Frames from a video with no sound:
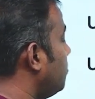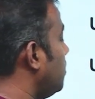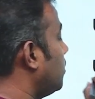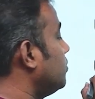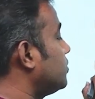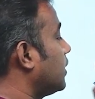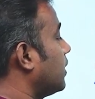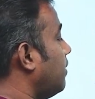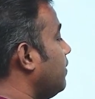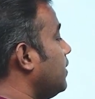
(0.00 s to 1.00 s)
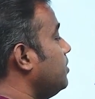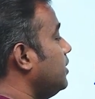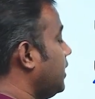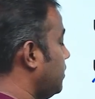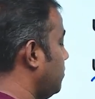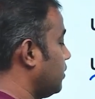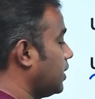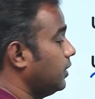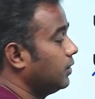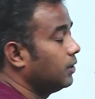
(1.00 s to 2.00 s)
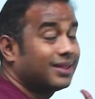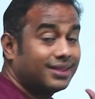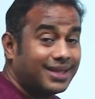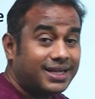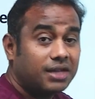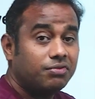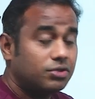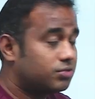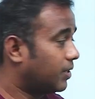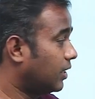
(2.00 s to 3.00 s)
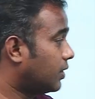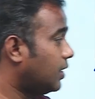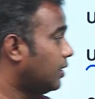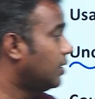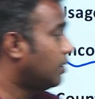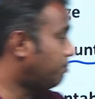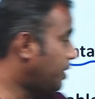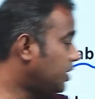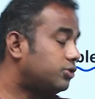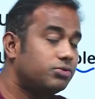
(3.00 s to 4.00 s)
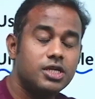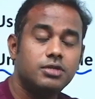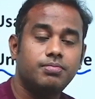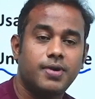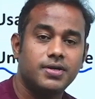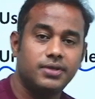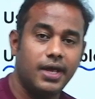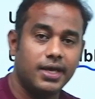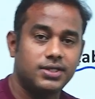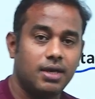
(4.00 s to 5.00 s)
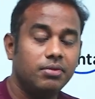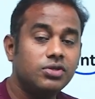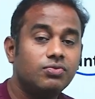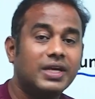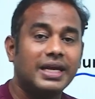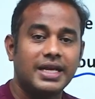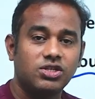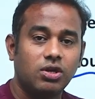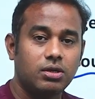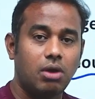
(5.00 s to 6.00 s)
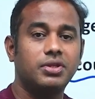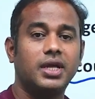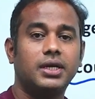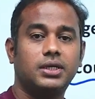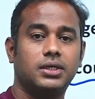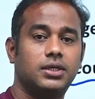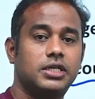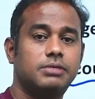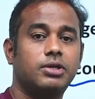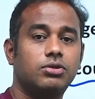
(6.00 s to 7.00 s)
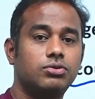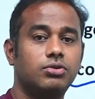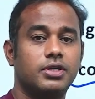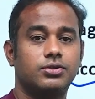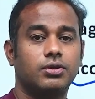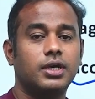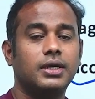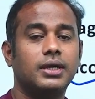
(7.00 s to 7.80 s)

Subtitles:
nouns are available there, okay, that time we use many. Okay, many students pass the exam, means we can actually count that respective students. Okay,